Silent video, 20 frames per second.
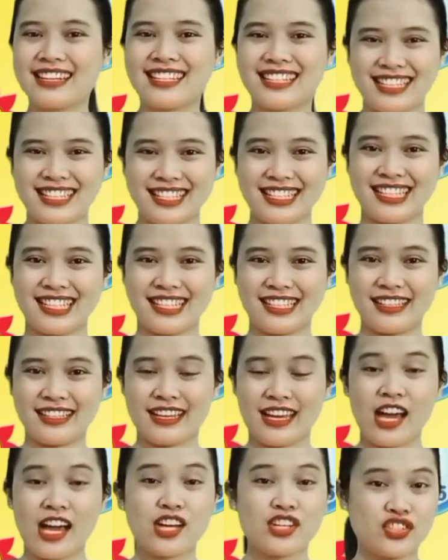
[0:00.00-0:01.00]
ed,
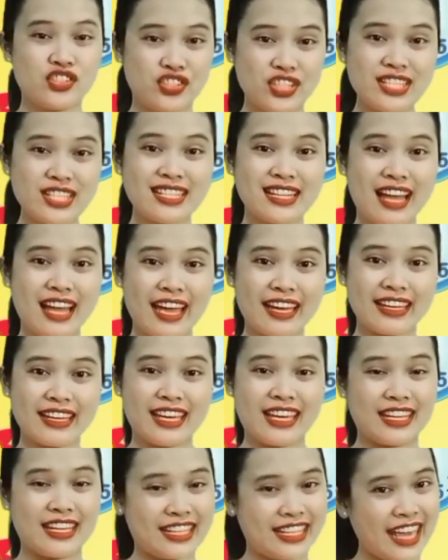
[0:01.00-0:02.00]
just like in
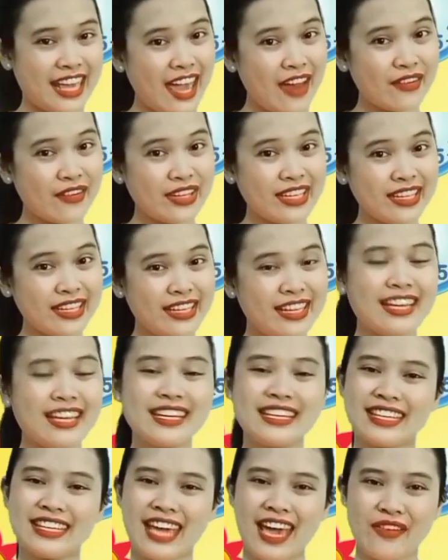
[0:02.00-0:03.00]
carry,
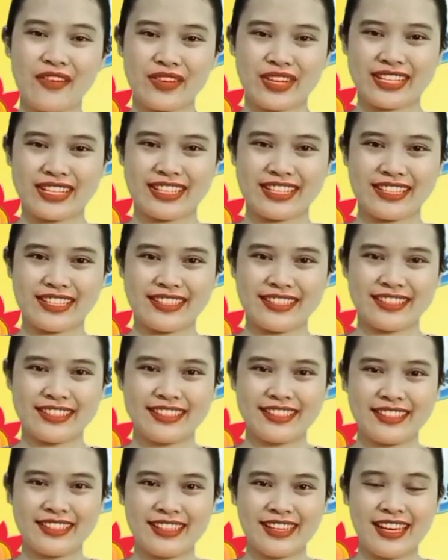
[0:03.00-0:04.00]
carried.
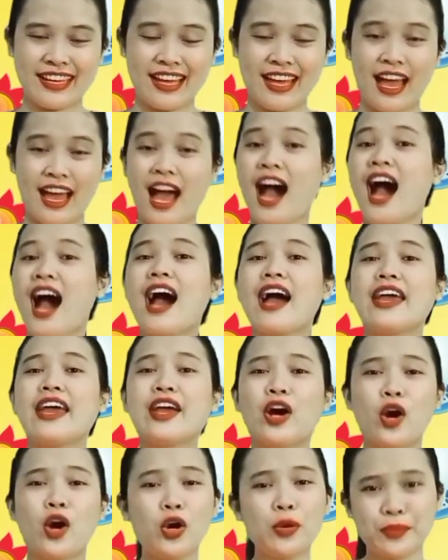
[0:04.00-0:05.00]
I
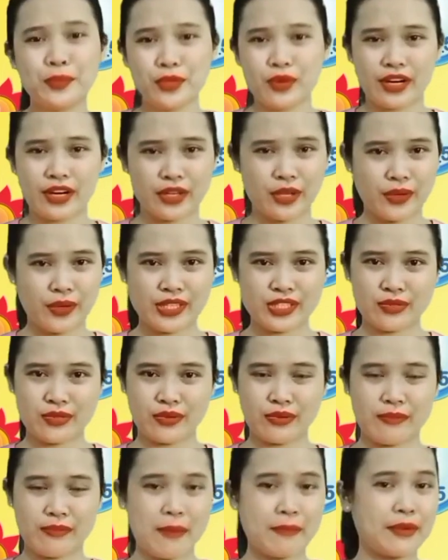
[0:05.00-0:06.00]
hope you are going to
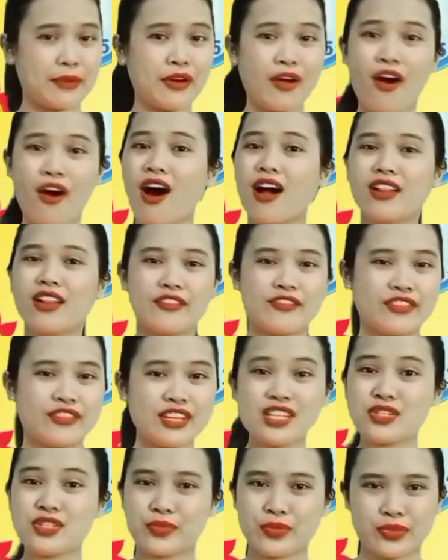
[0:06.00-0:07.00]
remember all of these
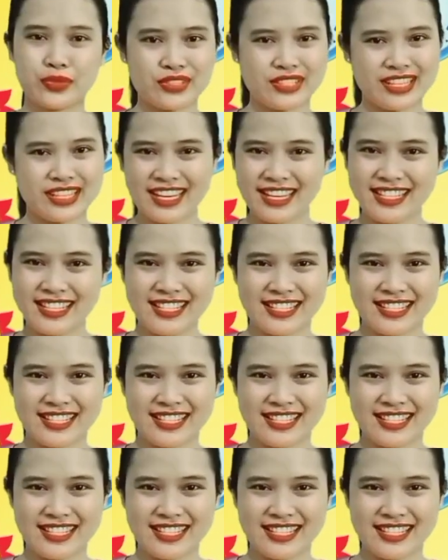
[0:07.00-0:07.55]
rules, kids.